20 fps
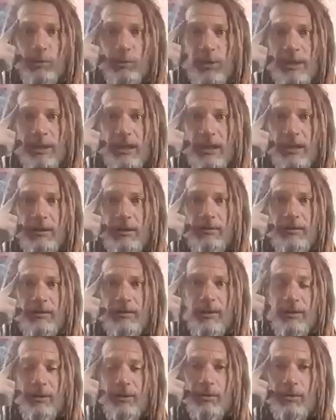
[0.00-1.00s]
believe
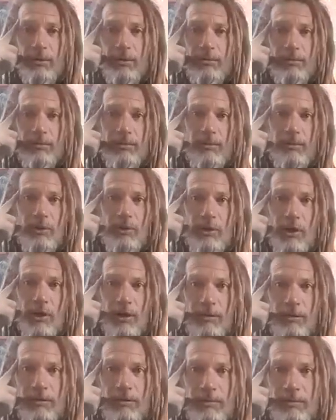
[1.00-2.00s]
that you will
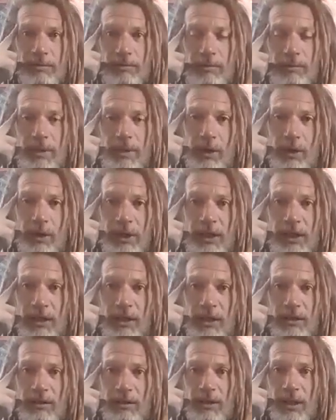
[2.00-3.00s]
starve without
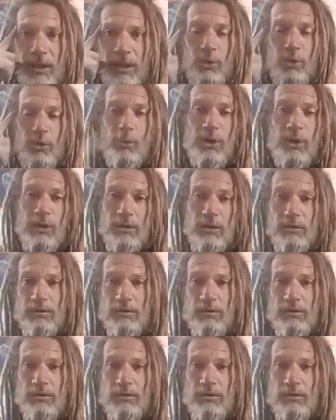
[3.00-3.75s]
eating, then you will.